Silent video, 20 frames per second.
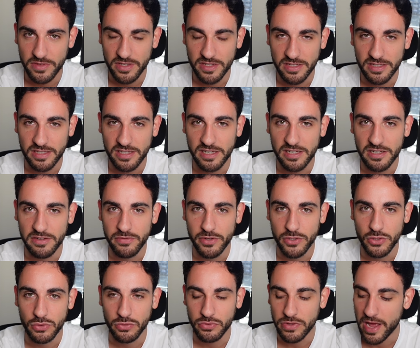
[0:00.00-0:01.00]
This is an
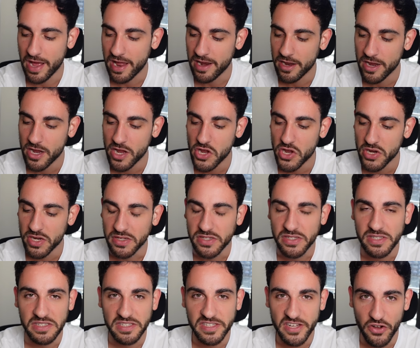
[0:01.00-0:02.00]
individual that
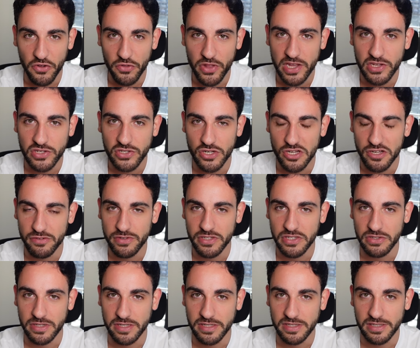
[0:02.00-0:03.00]
doesn't sell their
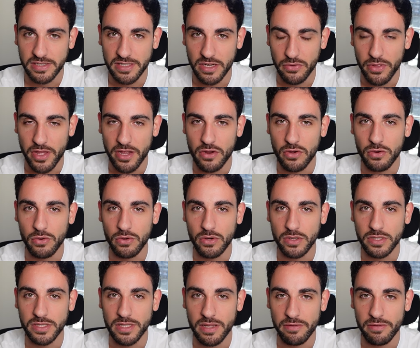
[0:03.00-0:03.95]
service or doesn't sell their course.